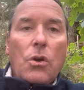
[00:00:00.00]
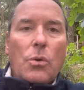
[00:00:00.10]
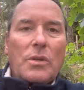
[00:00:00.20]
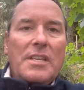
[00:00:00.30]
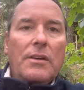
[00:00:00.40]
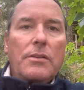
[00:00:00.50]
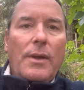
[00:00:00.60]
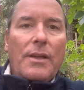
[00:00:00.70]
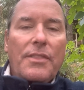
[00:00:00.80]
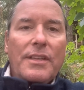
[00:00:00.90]
or telling you
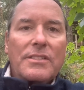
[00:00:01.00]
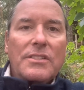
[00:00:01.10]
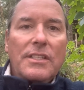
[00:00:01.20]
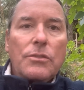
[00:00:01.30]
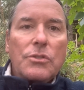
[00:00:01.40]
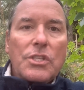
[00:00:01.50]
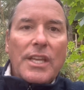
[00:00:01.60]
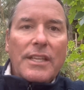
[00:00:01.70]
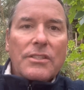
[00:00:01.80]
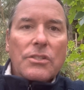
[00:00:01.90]
how things need to
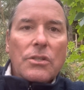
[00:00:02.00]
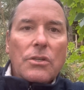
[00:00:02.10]
change